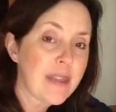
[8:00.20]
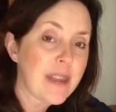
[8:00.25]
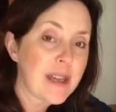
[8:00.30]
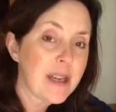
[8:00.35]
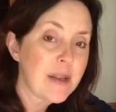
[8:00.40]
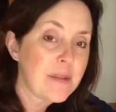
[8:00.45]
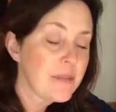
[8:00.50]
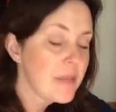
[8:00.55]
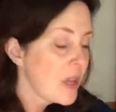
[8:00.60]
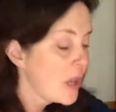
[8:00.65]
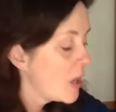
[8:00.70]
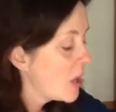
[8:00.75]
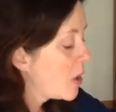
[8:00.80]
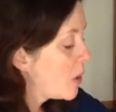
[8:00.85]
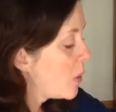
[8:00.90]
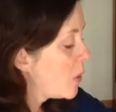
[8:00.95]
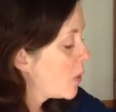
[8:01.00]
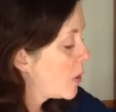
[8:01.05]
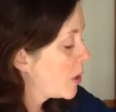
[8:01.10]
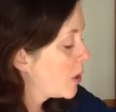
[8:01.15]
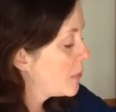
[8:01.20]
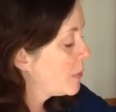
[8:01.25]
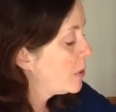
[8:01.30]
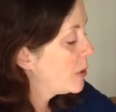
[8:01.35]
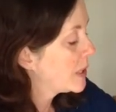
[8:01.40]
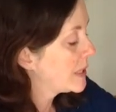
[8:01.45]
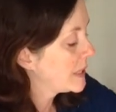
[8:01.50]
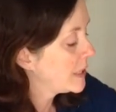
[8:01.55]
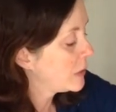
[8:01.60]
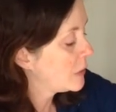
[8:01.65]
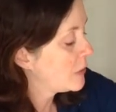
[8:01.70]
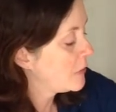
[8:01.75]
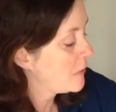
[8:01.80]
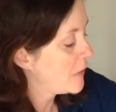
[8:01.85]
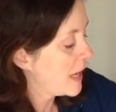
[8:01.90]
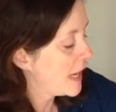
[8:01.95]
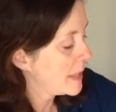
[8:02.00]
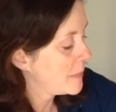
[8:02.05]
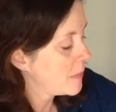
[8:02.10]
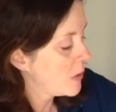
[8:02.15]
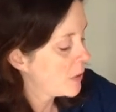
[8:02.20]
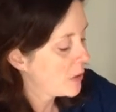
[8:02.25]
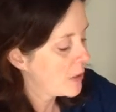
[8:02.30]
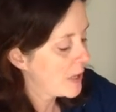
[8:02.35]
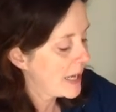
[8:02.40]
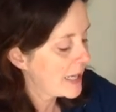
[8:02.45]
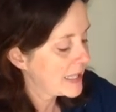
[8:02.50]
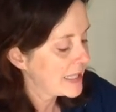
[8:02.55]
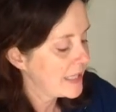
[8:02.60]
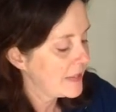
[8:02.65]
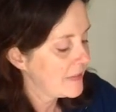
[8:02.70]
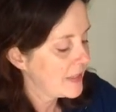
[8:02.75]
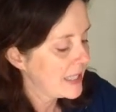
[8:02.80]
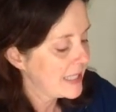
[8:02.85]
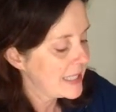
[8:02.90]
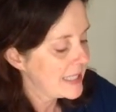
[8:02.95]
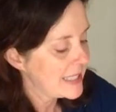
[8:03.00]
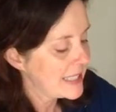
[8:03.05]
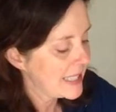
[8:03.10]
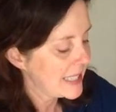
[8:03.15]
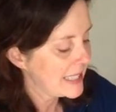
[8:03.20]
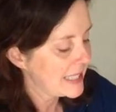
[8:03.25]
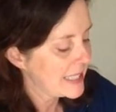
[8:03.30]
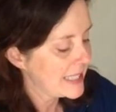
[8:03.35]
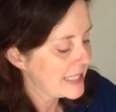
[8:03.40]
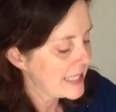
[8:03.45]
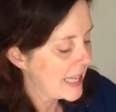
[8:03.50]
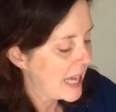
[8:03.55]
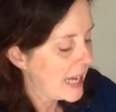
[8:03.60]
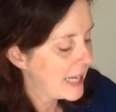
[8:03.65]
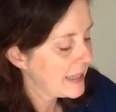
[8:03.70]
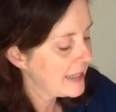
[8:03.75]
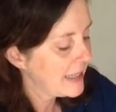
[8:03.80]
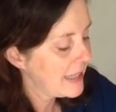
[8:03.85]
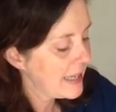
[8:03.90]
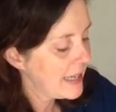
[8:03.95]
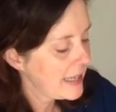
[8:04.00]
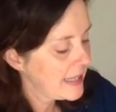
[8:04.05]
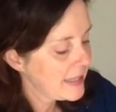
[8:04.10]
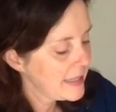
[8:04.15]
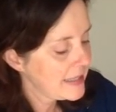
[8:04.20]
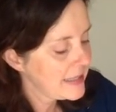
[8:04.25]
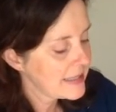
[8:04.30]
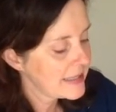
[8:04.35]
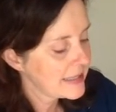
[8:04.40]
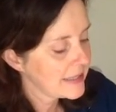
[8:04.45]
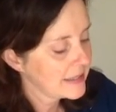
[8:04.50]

them, or put little fine motor activities inside the eggs.